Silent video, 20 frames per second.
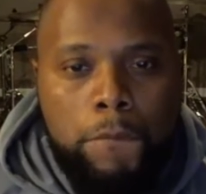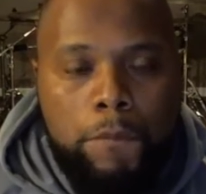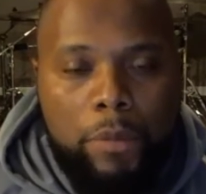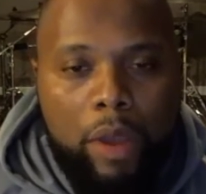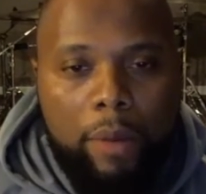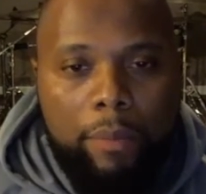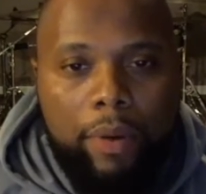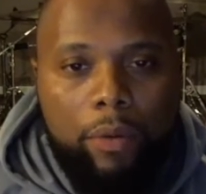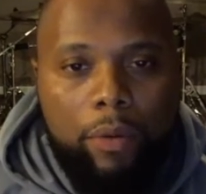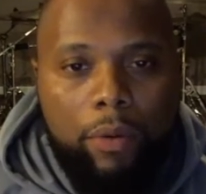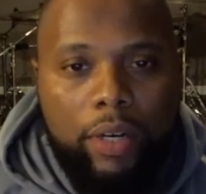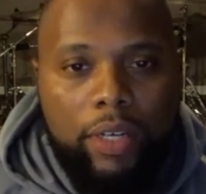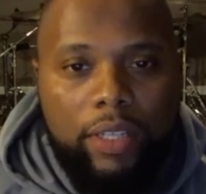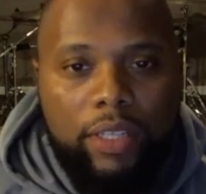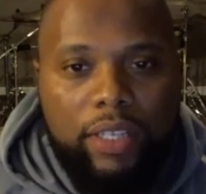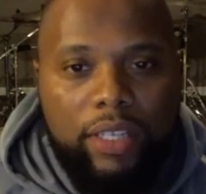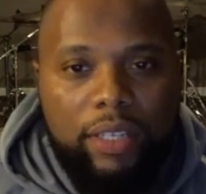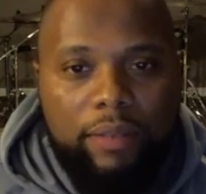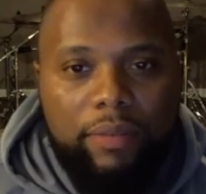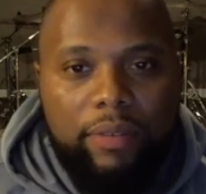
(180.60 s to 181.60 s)
But one of
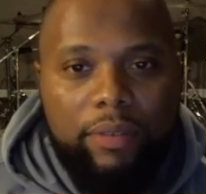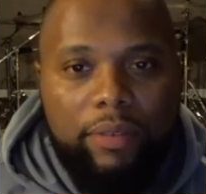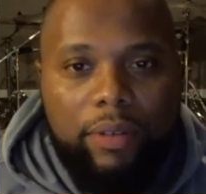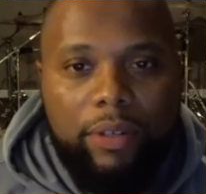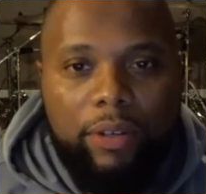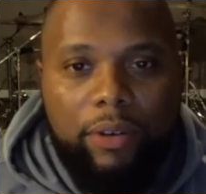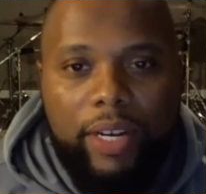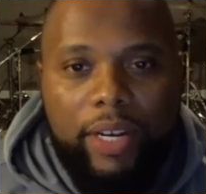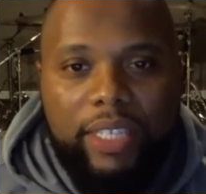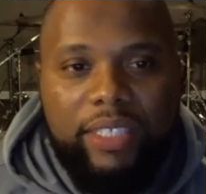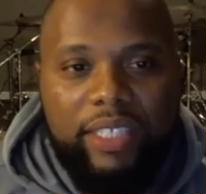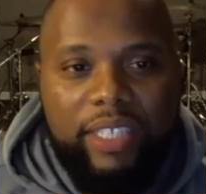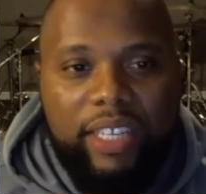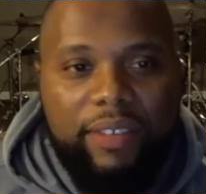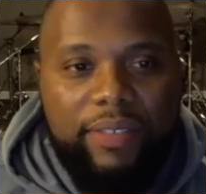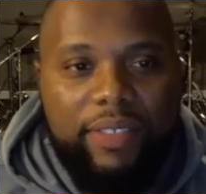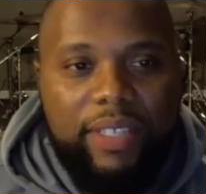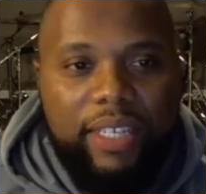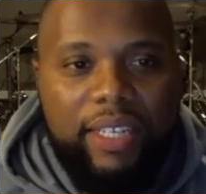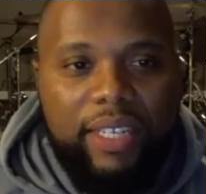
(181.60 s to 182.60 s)
the greatest
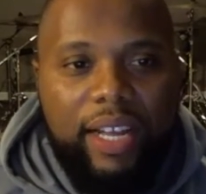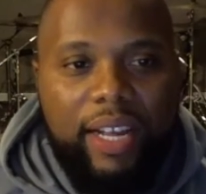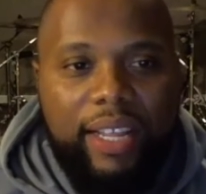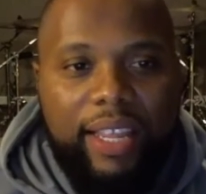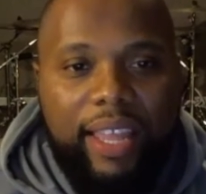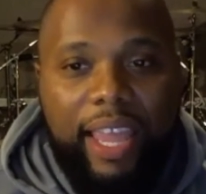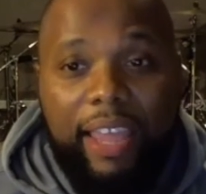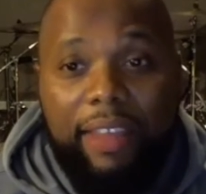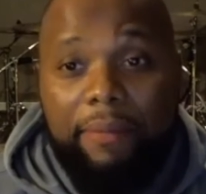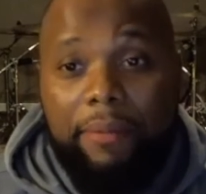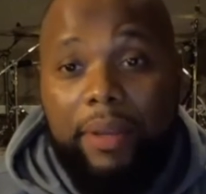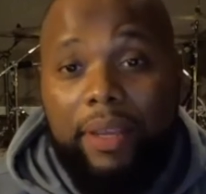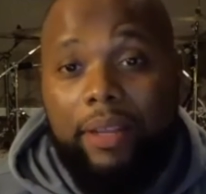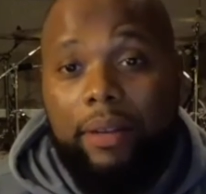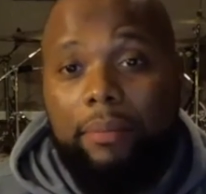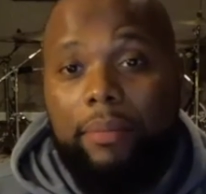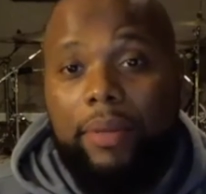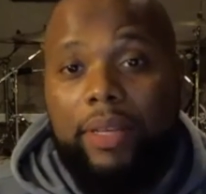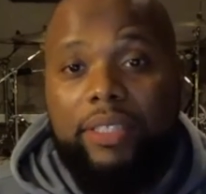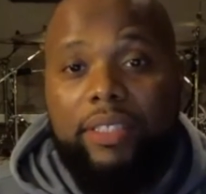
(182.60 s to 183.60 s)
gifts that God gave me in the
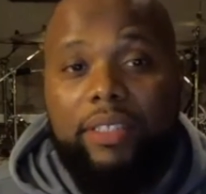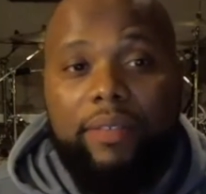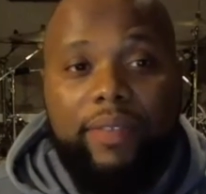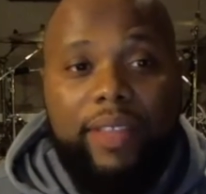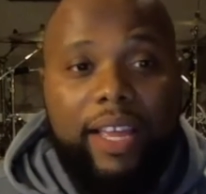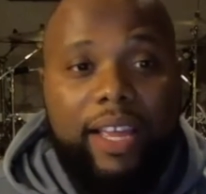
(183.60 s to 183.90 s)
midst of that